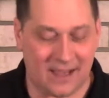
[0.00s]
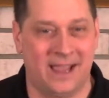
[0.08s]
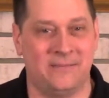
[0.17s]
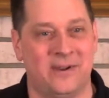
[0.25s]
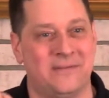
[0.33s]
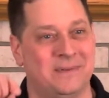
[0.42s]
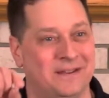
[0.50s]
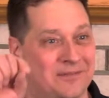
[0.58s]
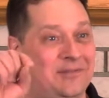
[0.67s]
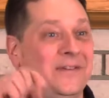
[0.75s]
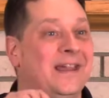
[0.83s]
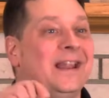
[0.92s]
And we've been
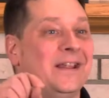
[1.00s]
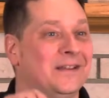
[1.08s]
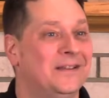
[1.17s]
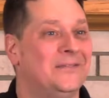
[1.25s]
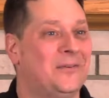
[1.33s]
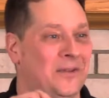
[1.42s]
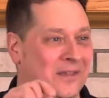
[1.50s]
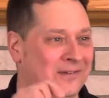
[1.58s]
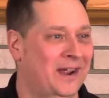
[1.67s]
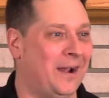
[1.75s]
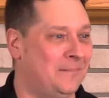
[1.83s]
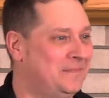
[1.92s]
fitted for the
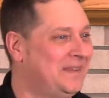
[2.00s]
job.